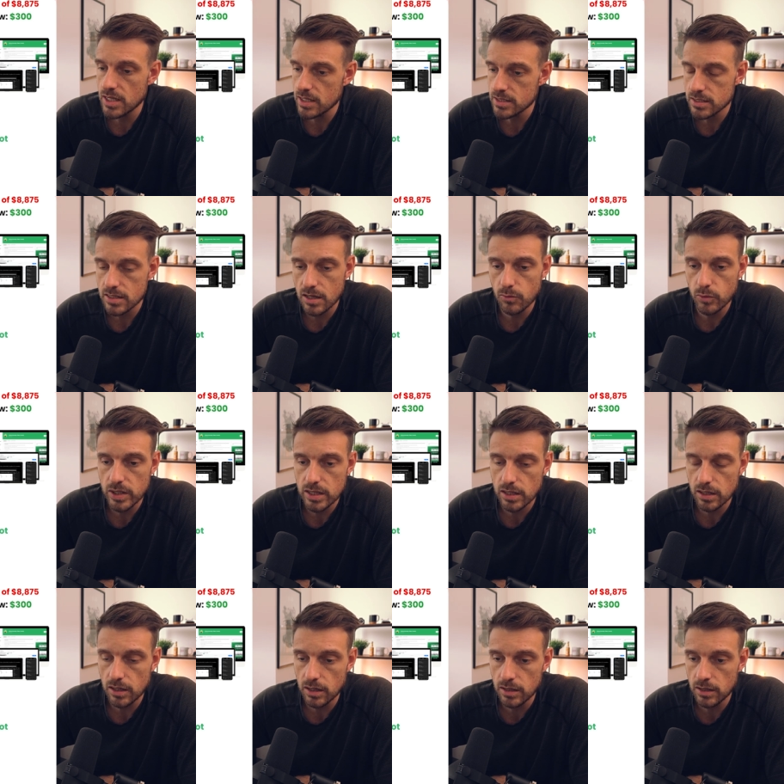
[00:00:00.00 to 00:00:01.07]
Yes,
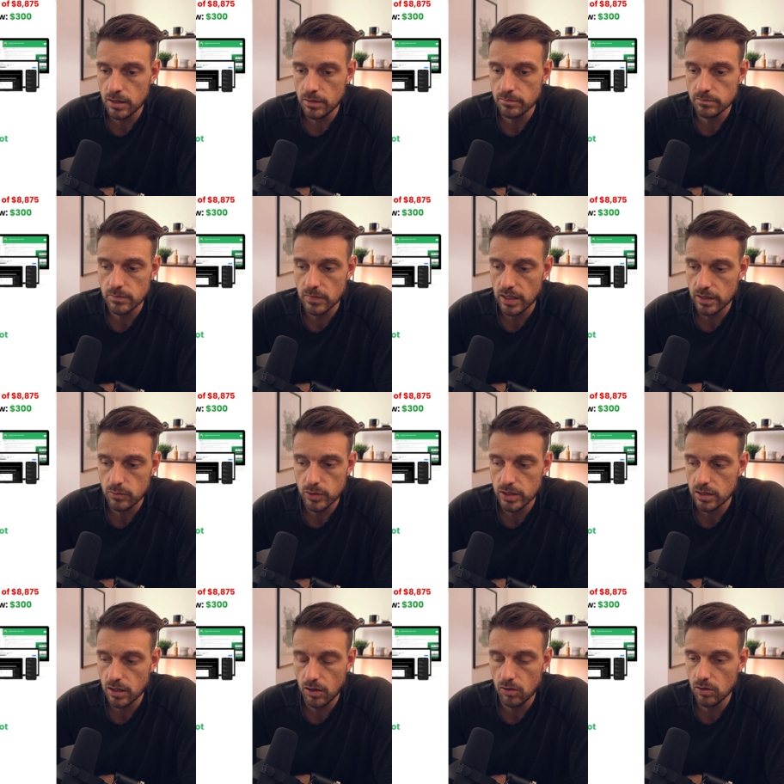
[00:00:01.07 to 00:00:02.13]
with um, like
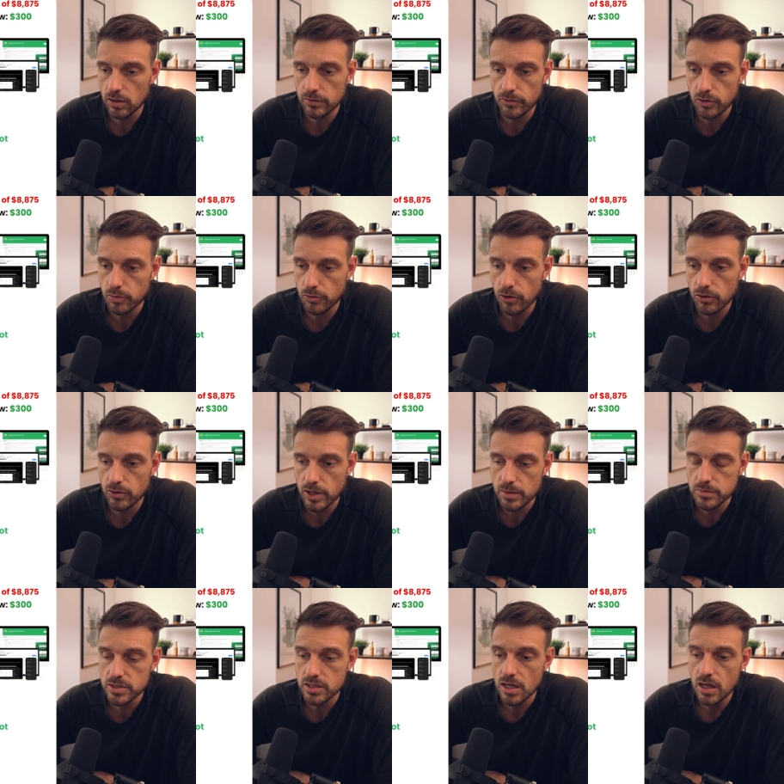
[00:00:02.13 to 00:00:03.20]
with all of our
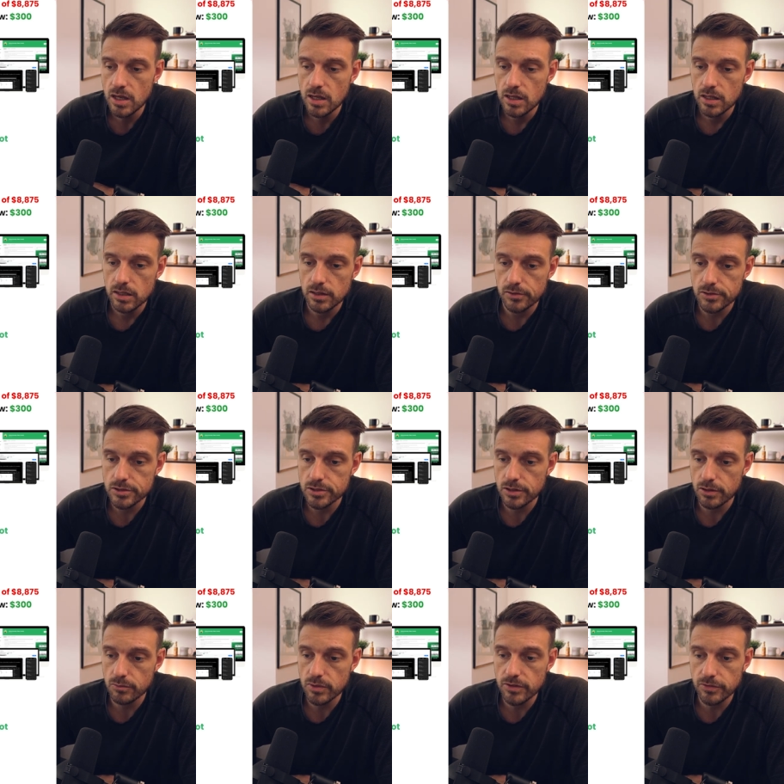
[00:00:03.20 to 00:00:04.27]
programs, there's
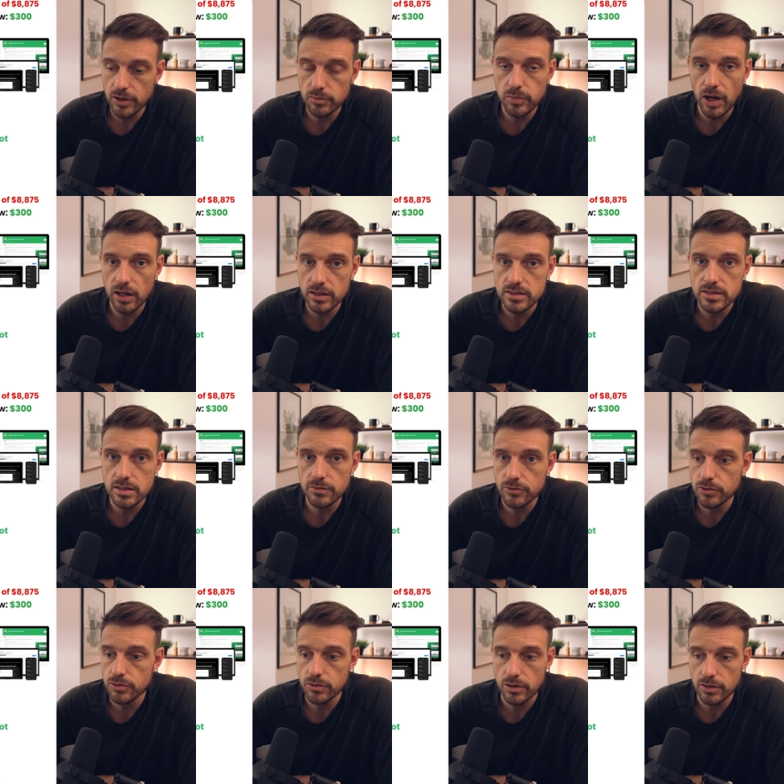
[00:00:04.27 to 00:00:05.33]
a refund policy
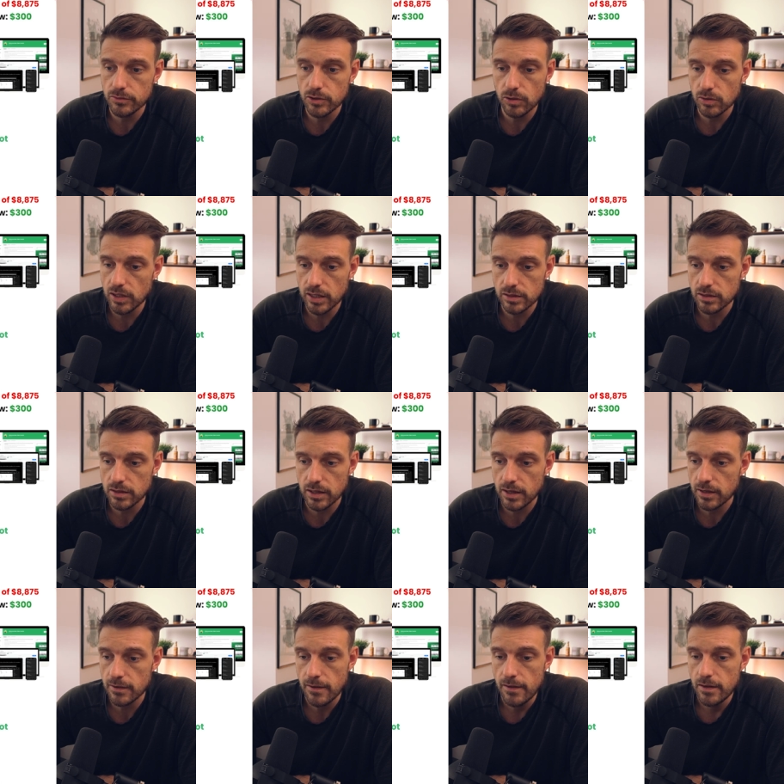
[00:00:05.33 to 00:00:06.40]
if you're if you don't like the
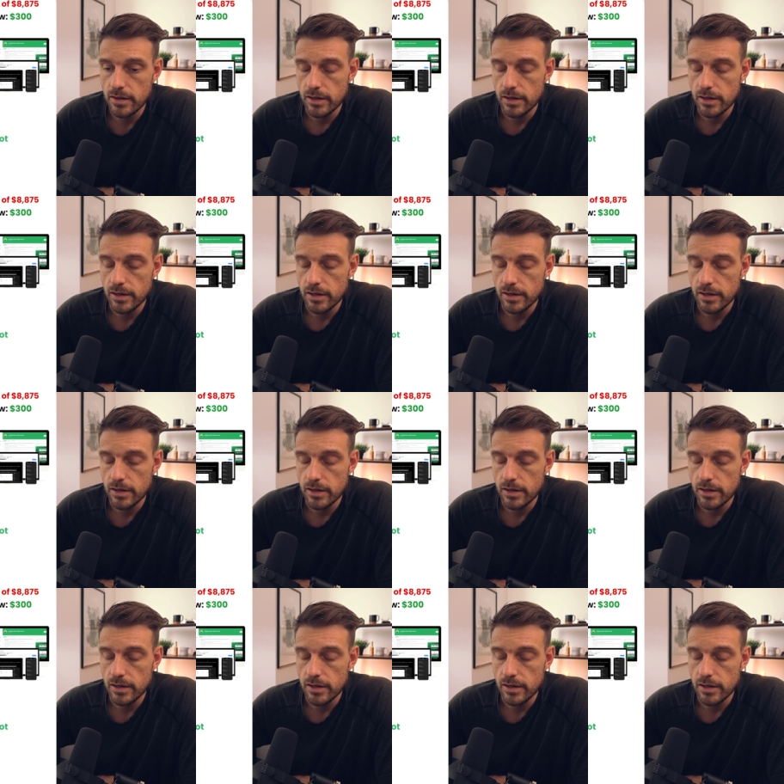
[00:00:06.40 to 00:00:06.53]
thing.